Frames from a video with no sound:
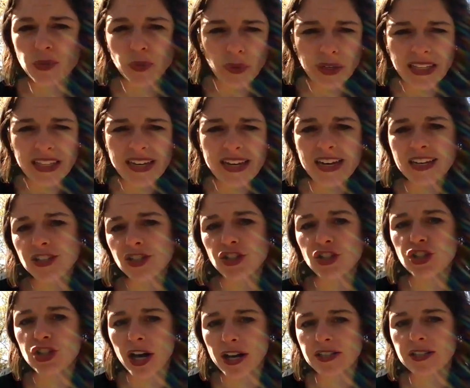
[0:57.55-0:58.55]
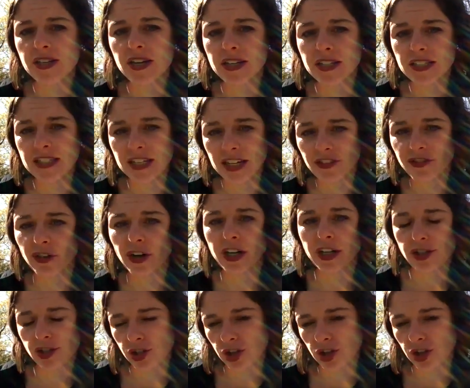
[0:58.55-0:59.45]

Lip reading: really it's just a different